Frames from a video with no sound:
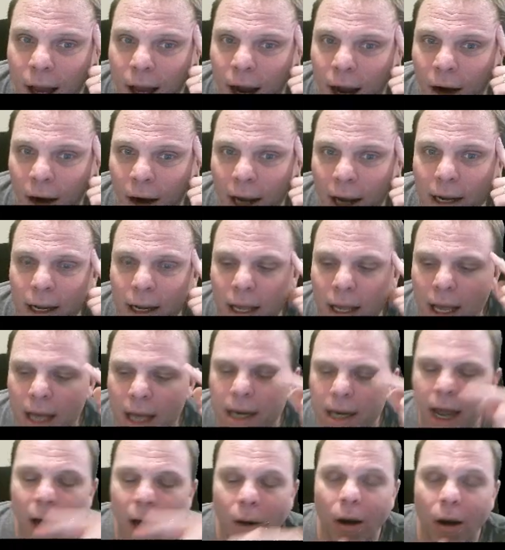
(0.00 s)
All right.
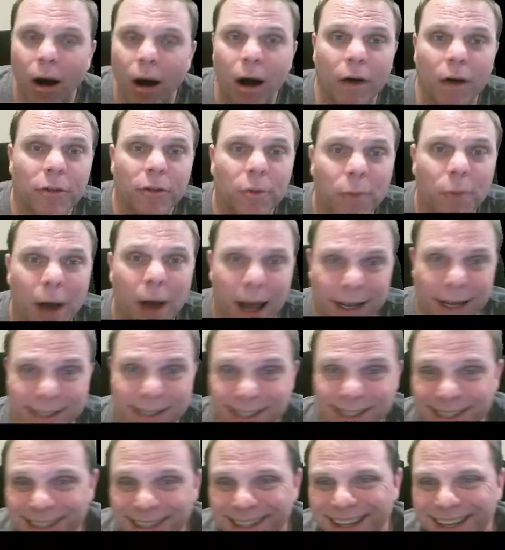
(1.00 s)
Now, all the
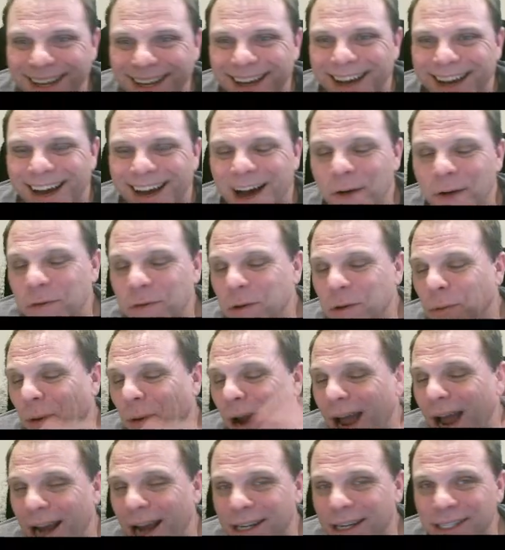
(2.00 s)
rest of the
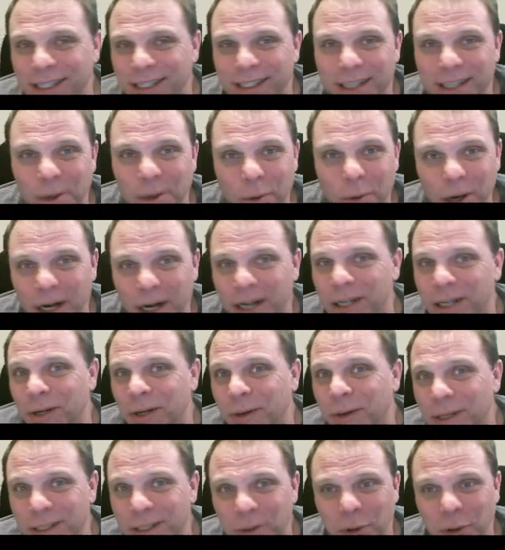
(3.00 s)
reactions that we're going to
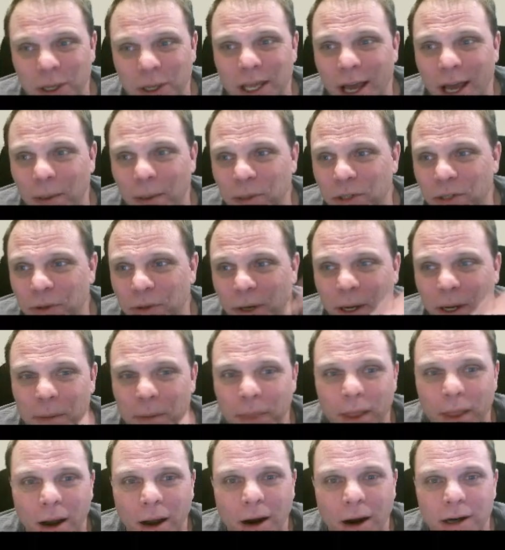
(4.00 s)
do in
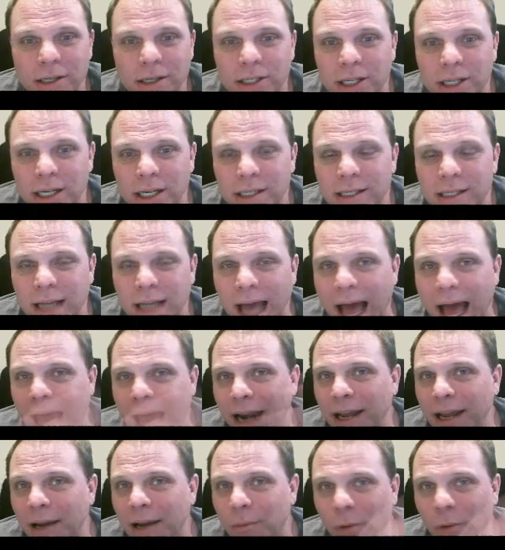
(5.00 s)
stoichiometry are just
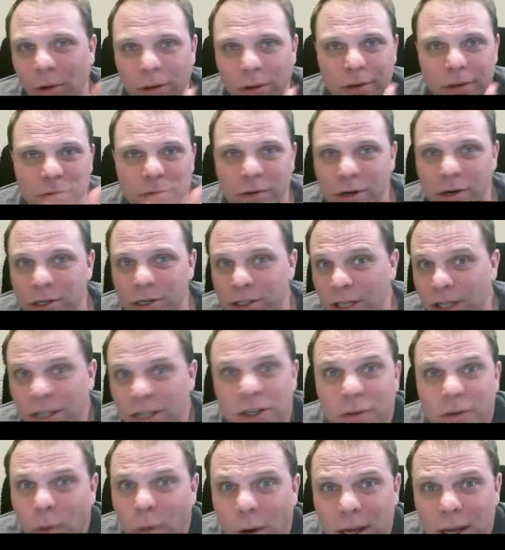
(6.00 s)
adding a mole conversion
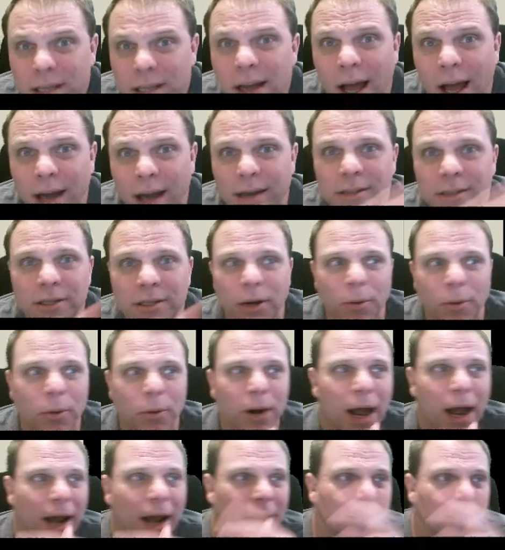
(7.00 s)
that you've already done. So
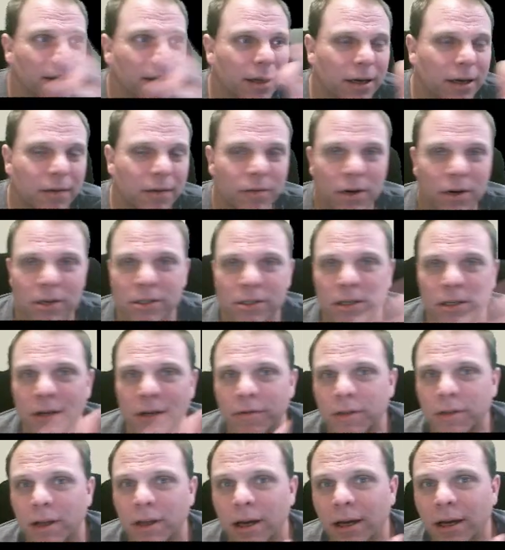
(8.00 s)
we're adding the conversion
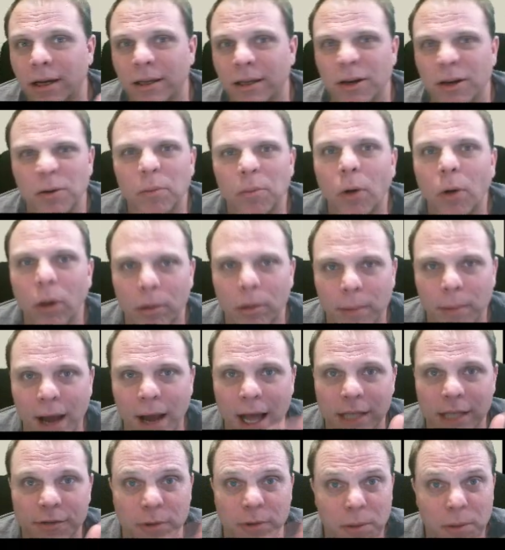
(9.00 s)
of the molar
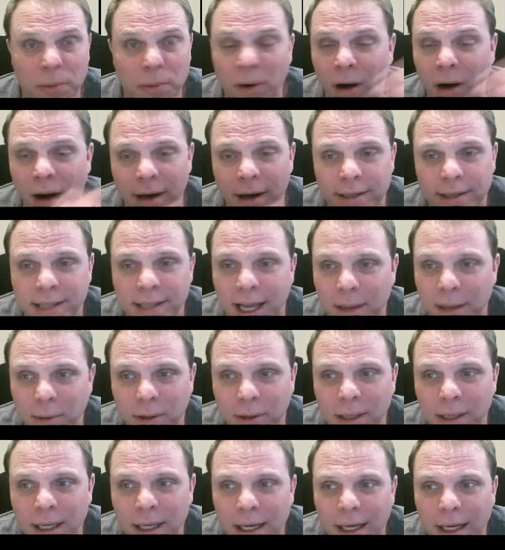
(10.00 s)
mass from the periodic
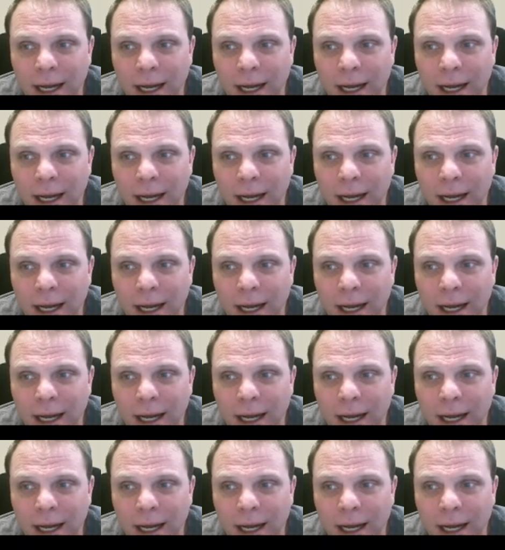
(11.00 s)
table,